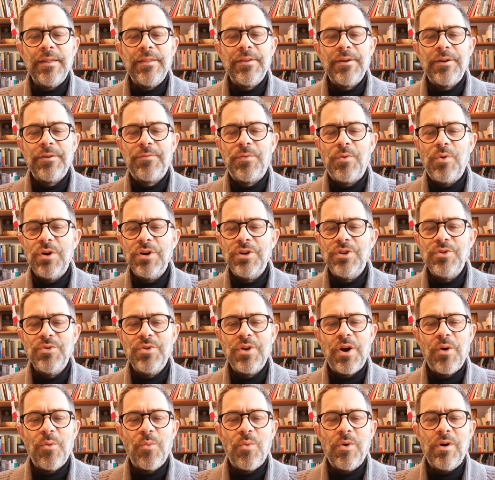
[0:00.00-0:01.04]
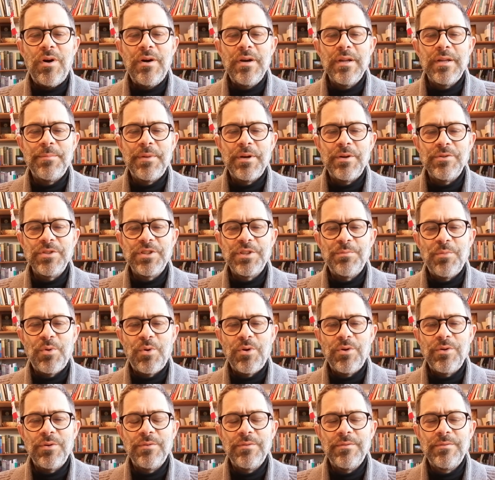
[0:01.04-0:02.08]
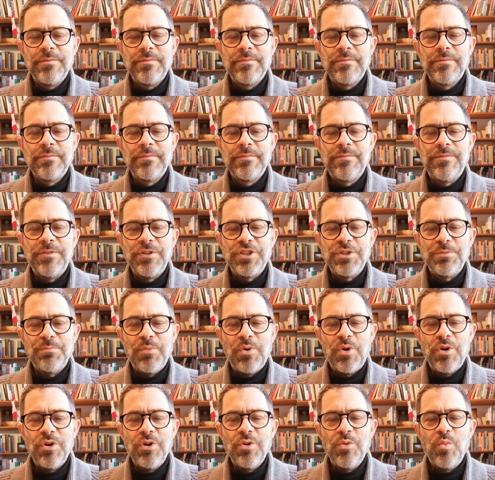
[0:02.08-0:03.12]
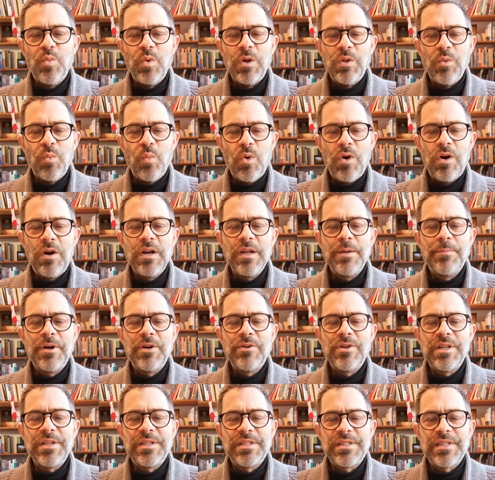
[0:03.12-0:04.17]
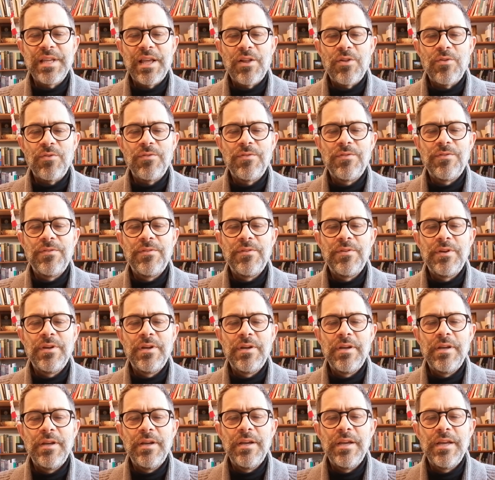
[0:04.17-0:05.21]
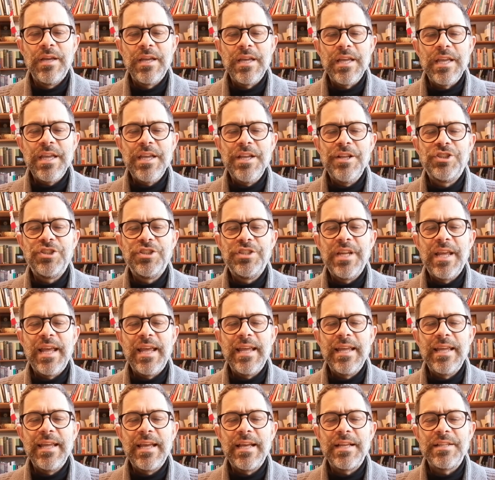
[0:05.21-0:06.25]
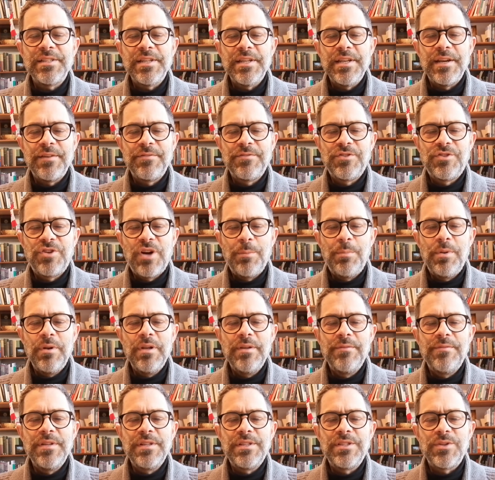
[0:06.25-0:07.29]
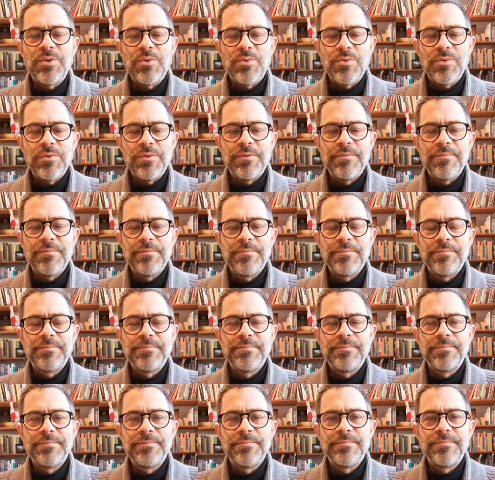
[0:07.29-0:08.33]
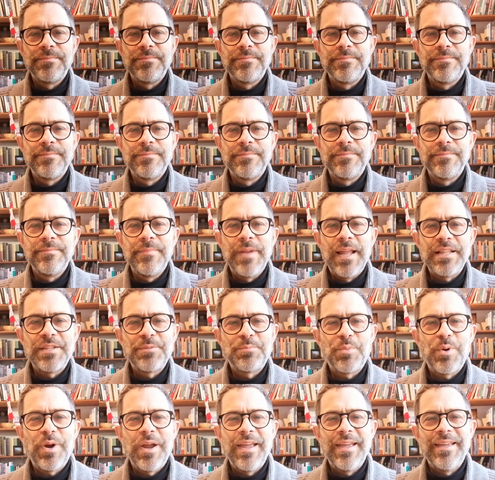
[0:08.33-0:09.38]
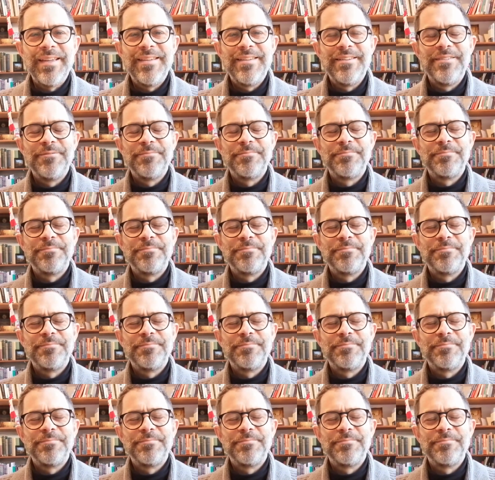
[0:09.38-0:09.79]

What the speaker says: "Therefore, do not worry about tomorrow, for tomorrow will worry about itself. Each day has enough trouble of its own." Let's pray.